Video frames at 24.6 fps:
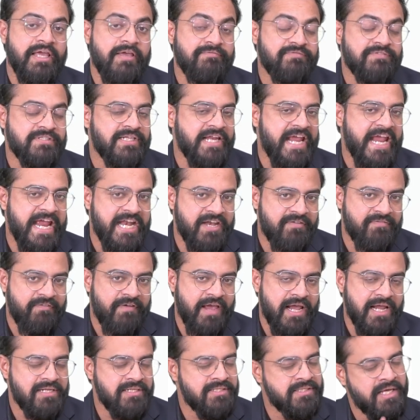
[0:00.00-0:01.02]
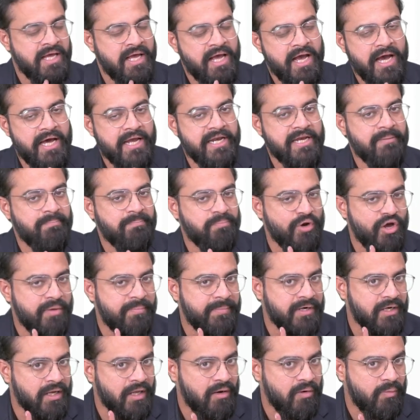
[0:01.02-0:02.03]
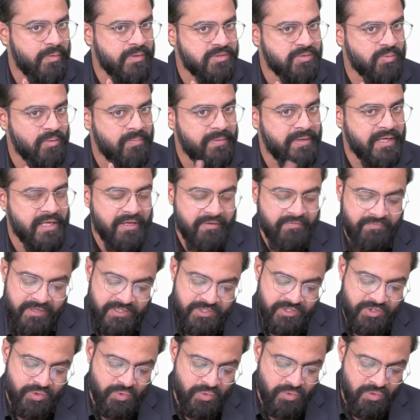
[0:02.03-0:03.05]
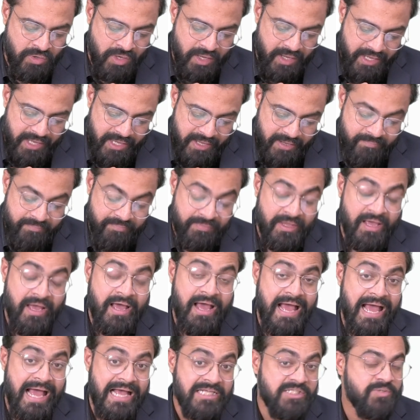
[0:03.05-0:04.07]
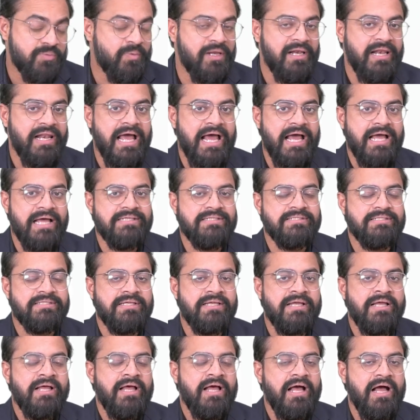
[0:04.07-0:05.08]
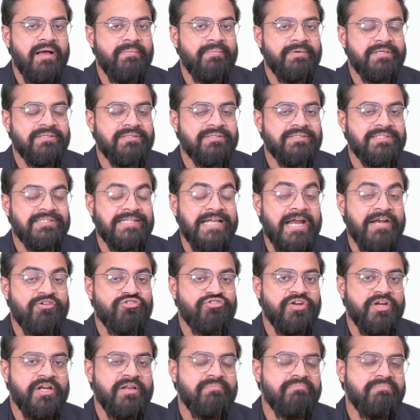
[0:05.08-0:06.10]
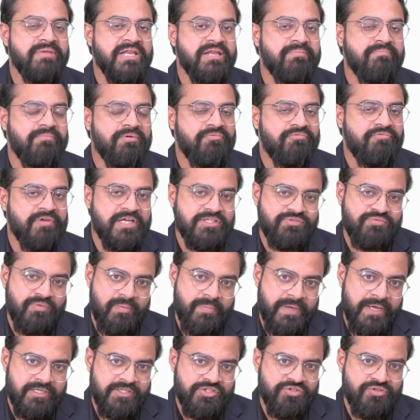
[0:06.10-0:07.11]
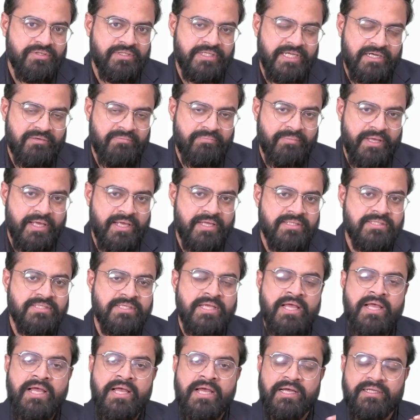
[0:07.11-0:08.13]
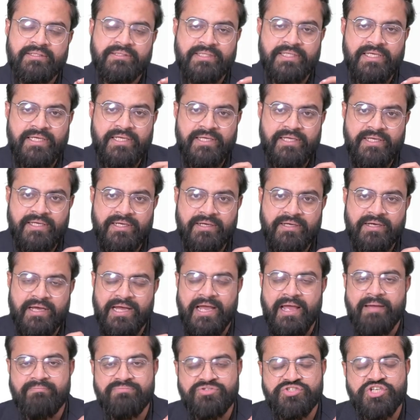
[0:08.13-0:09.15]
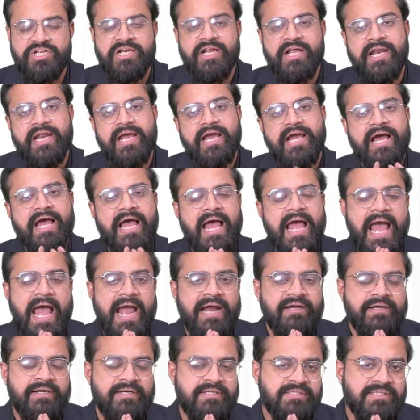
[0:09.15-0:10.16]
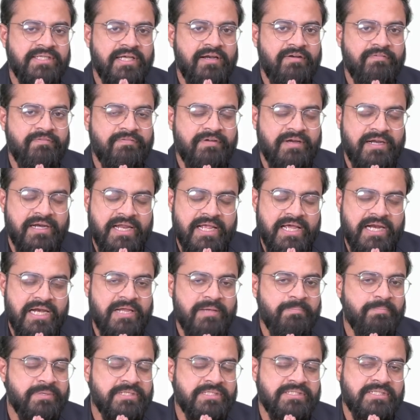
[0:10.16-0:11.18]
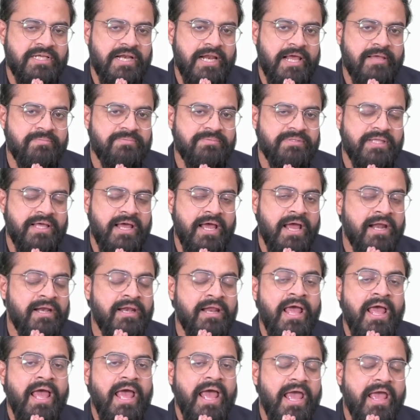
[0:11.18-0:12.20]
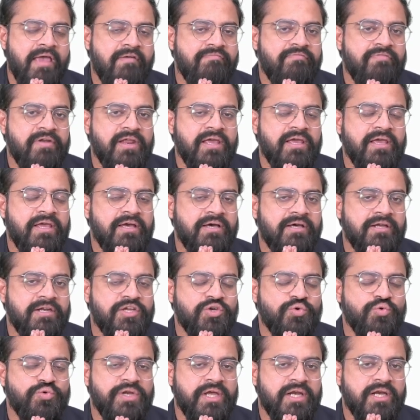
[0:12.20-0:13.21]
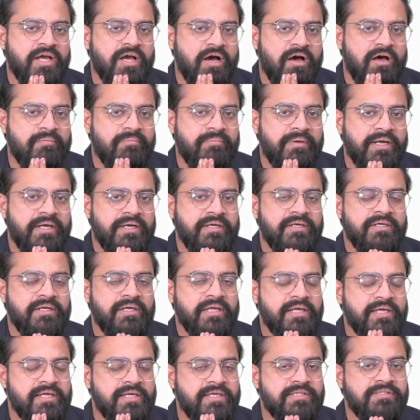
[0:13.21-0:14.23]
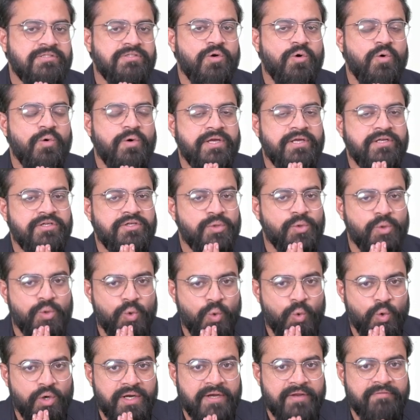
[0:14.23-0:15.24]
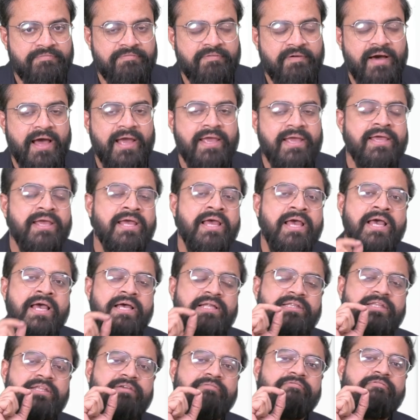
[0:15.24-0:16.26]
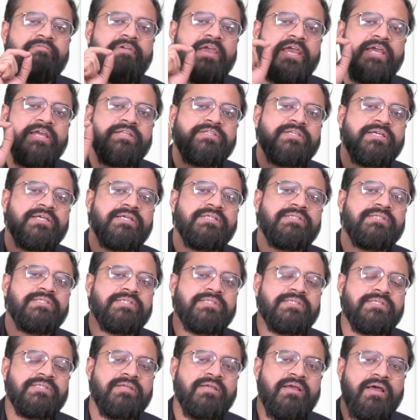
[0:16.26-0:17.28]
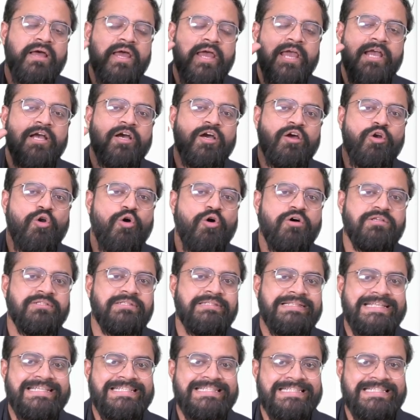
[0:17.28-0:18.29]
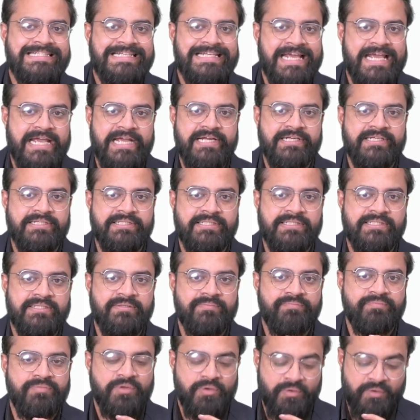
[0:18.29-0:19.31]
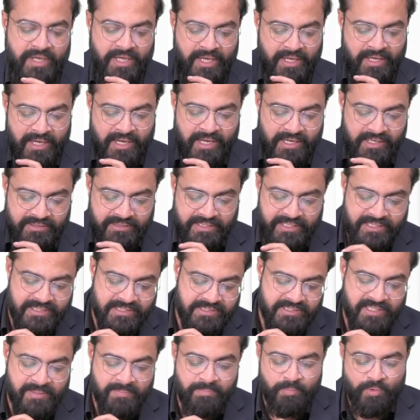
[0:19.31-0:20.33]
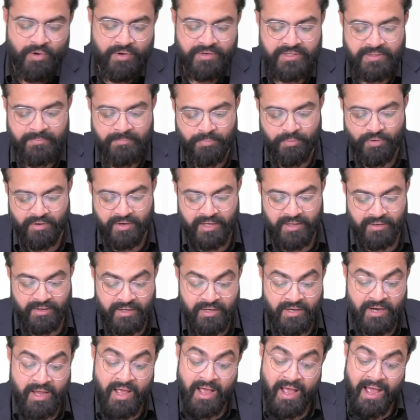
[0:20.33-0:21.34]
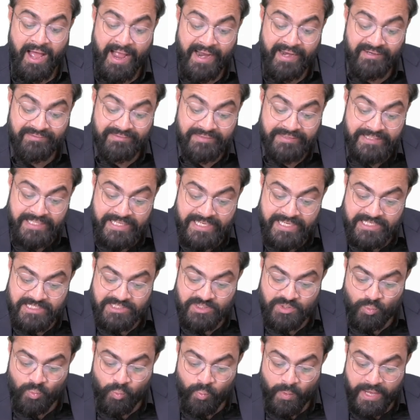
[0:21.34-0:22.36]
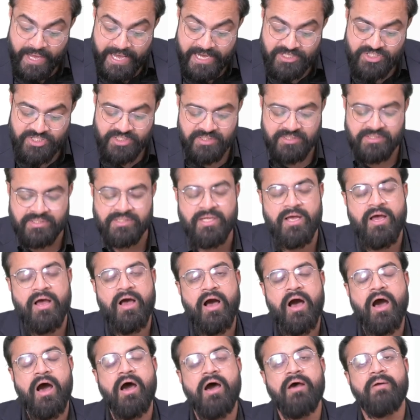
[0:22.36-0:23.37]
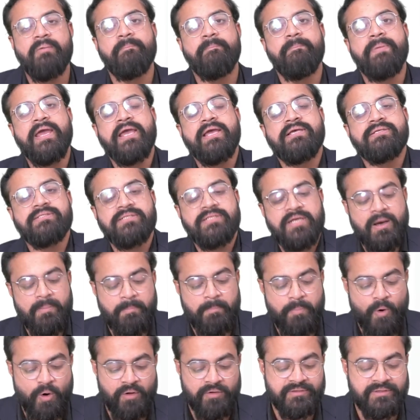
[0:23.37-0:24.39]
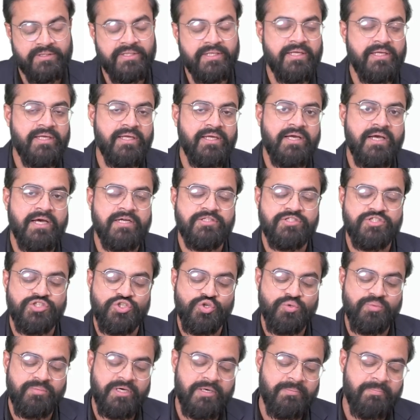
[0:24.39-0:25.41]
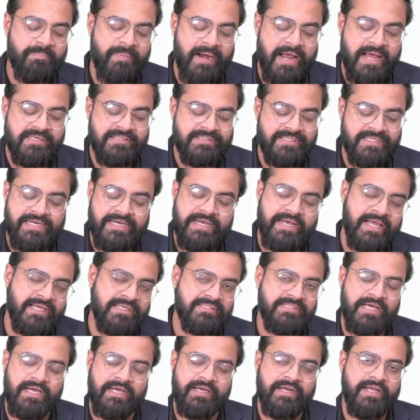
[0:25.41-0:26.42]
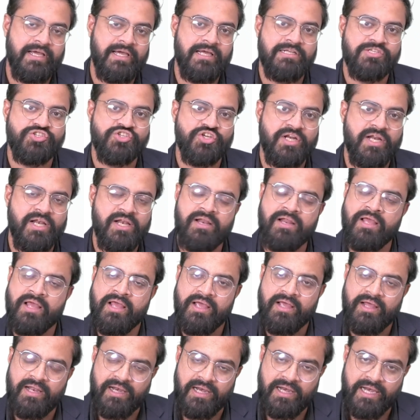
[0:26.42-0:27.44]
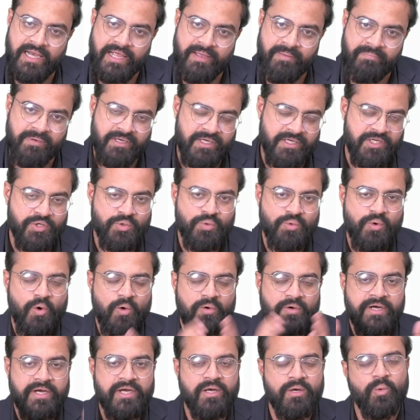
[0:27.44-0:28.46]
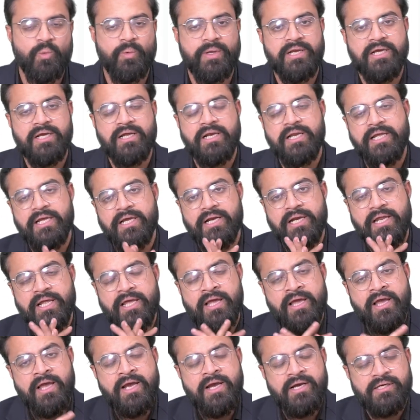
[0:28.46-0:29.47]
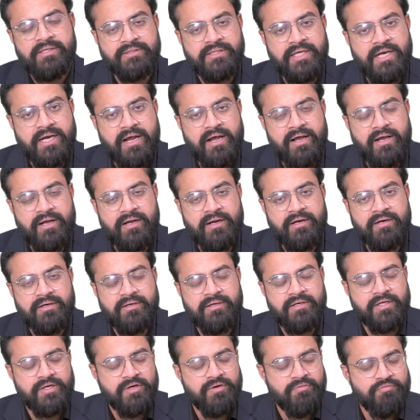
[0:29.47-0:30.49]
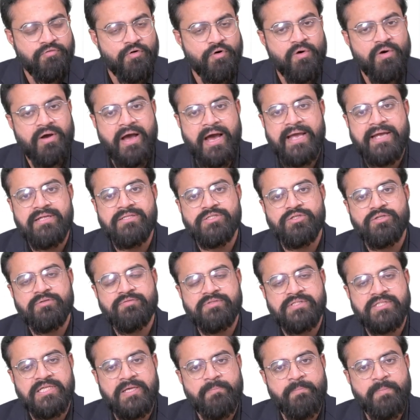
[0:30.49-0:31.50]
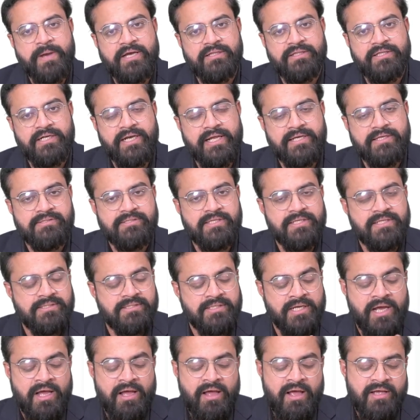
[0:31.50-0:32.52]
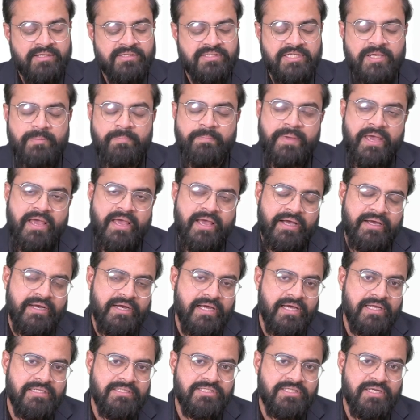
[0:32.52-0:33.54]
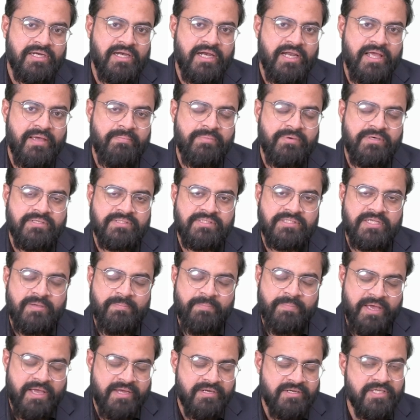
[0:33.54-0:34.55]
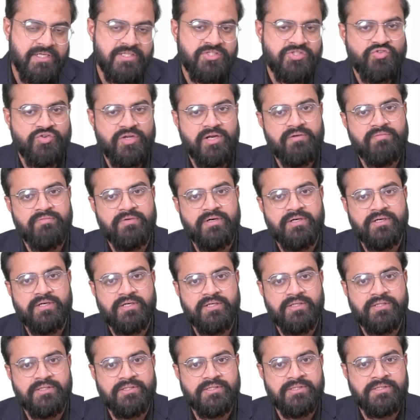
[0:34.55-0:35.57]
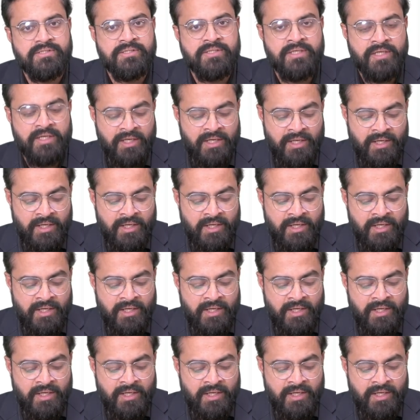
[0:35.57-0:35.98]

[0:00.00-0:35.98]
If state fails, unemployment allowance will be given to him, as well as, I mean, statutory minimum wage will be ensured. That means the MGNREGA Act itself clearly prescribes that every year union government is going to notify the wages across the states. Okay, that is the point important, right? And these wages are based upon the consumer price index agricultural labor. You already know very clearly there are four kinds of CPI that exist: CPI agricultural labor, CPI industrial workers.